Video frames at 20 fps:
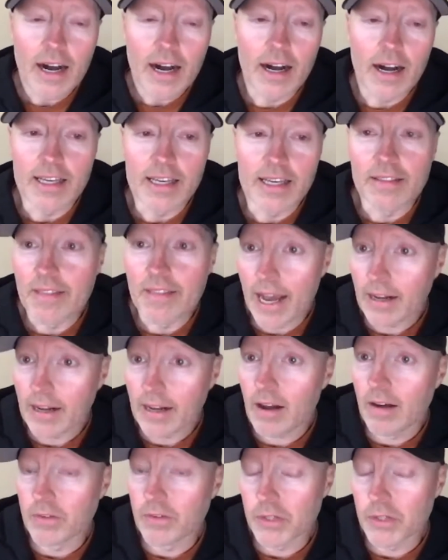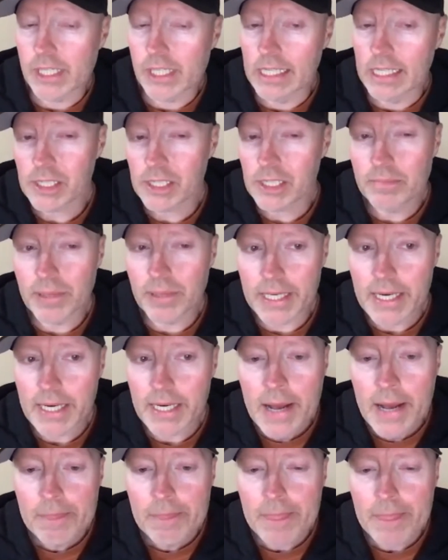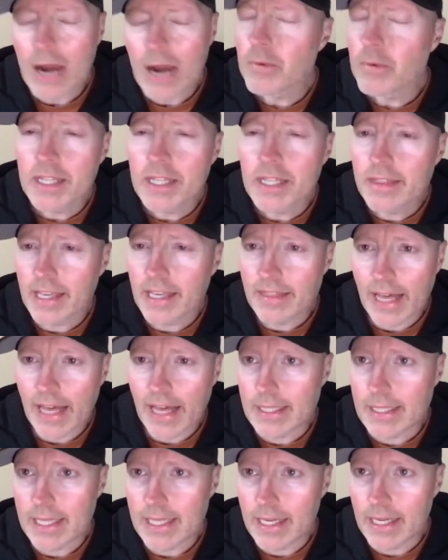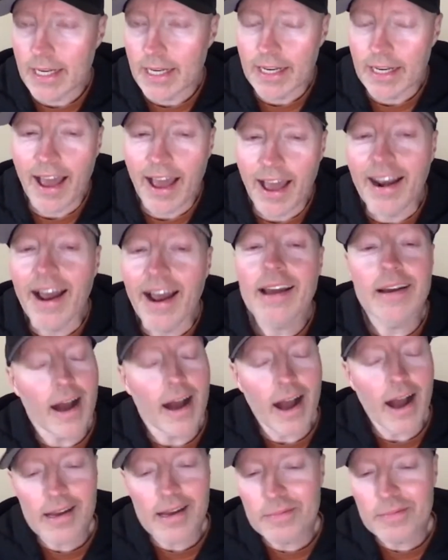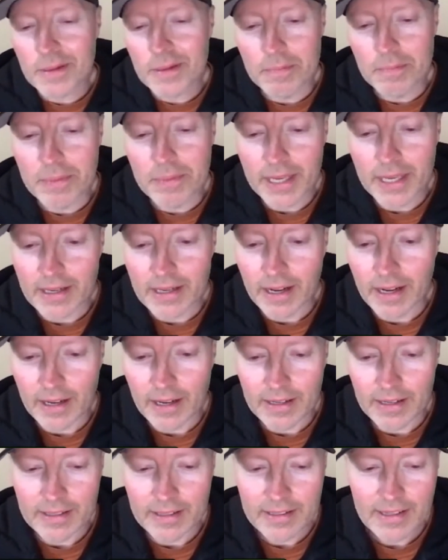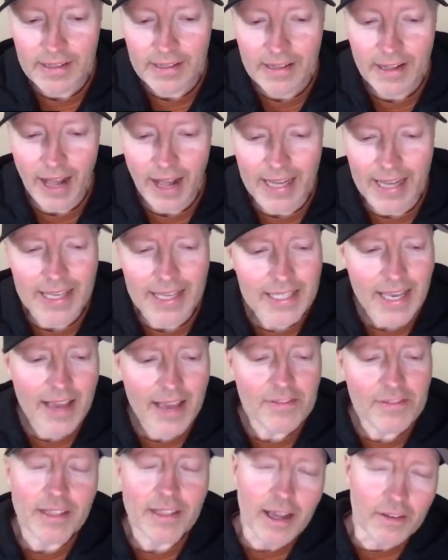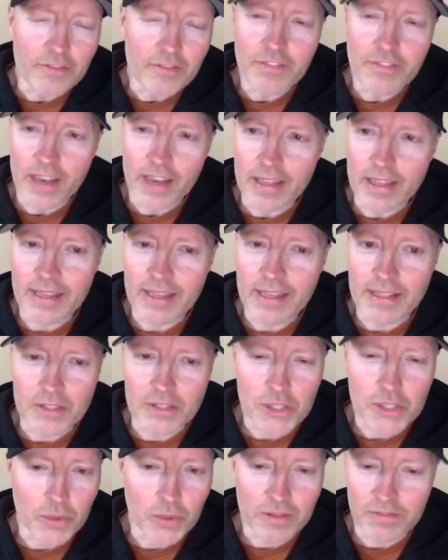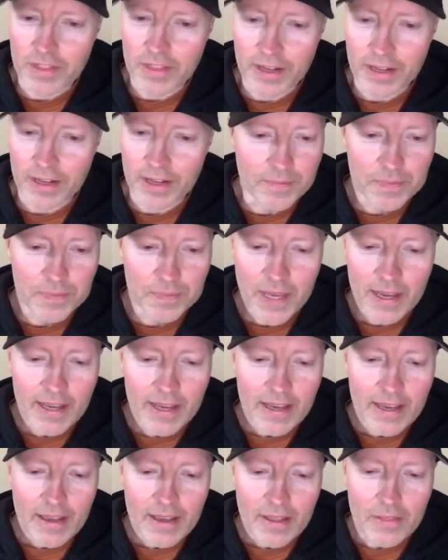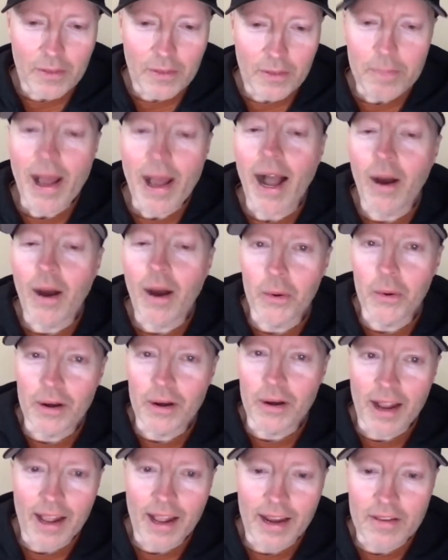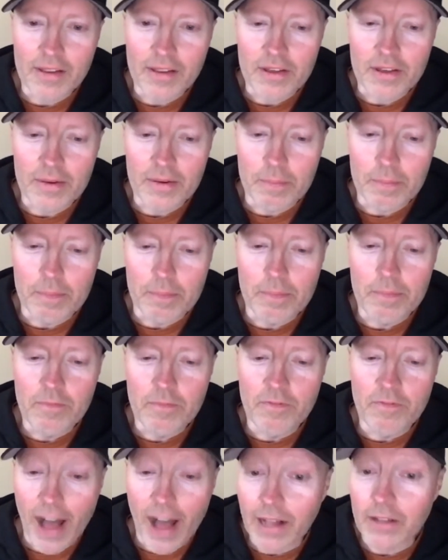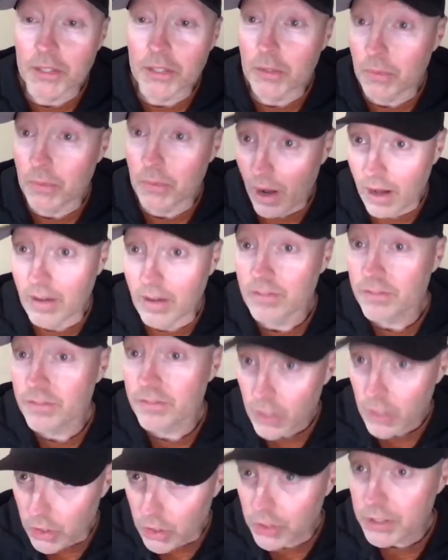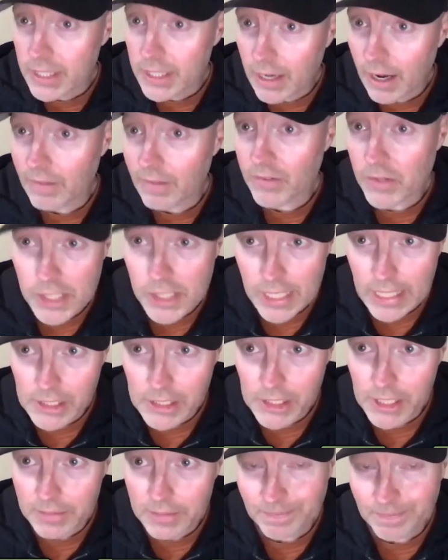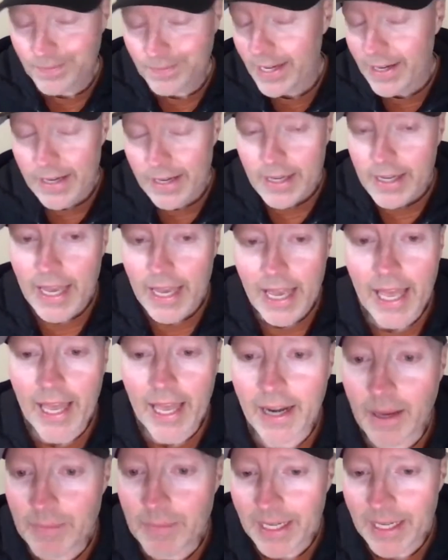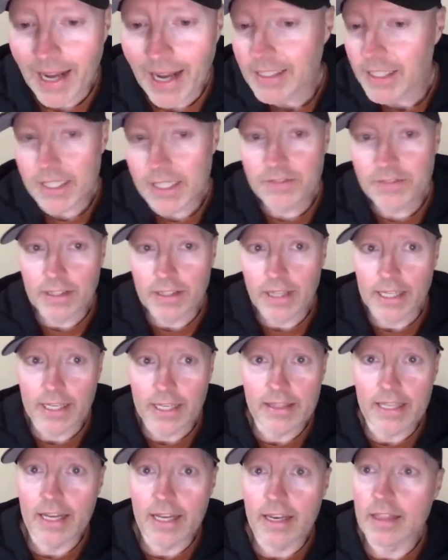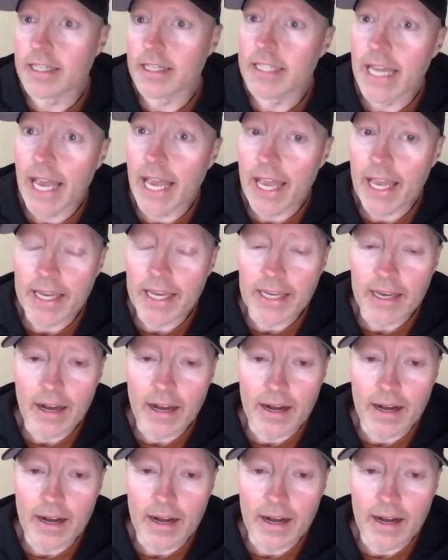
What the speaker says: in that conversation. But I really think that's it. And I am a big, I guess I have a lot of faith in sort of the power and the value of good conversation. And I mean, I just feel like at the end of the day,